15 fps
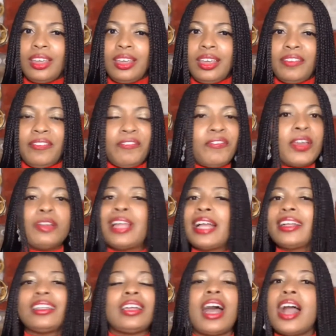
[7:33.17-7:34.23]
It felt
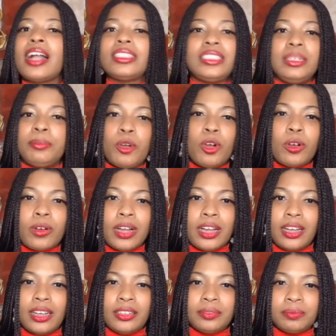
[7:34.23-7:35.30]
like an
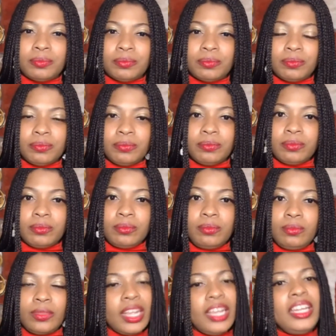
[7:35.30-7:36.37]
oxymoron.
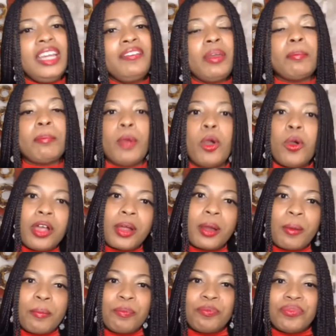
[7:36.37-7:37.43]
And even
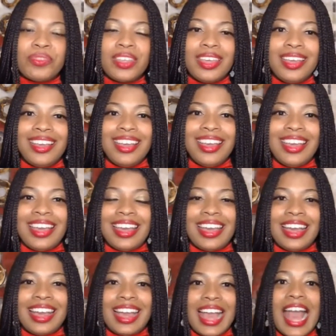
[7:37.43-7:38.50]
more,
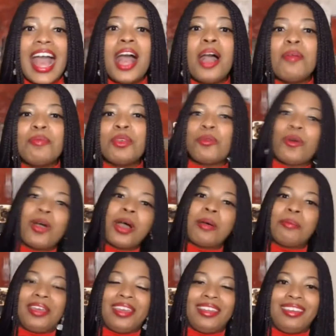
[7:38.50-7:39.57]
I'm the
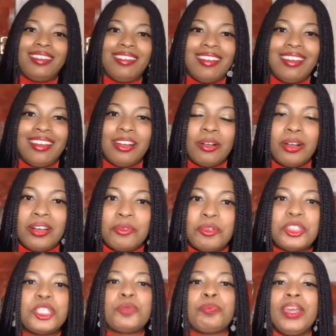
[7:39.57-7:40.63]
woman
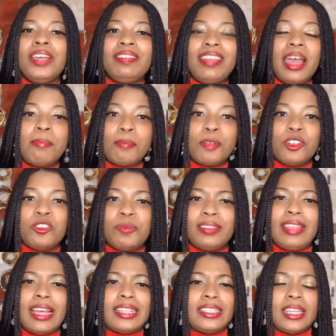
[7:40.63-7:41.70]
would speak that movement
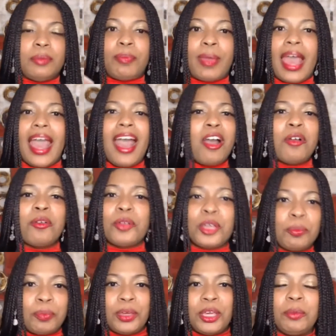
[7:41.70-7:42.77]
that's
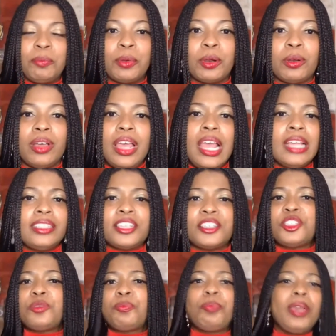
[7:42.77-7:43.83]
empowering people to
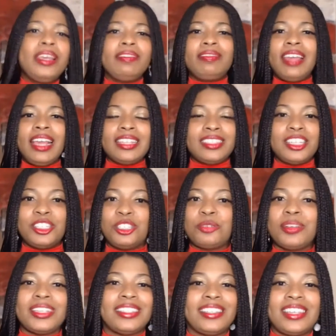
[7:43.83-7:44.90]
speak things into
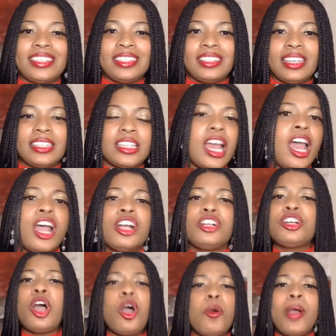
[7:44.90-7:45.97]
existence.
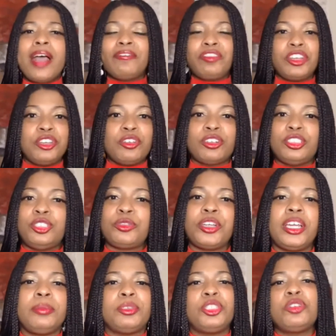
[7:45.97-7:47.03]
Go after your
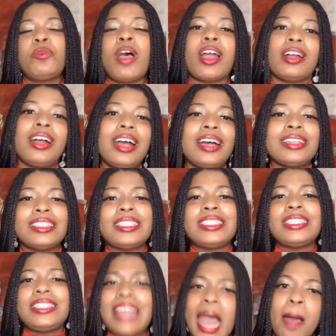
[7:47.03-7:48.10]
dreams. You are
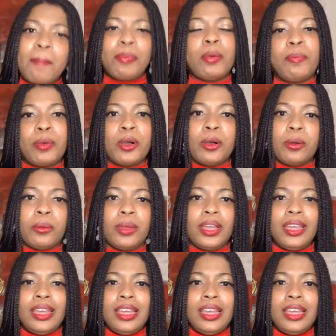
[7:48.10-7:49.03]
unstoppable.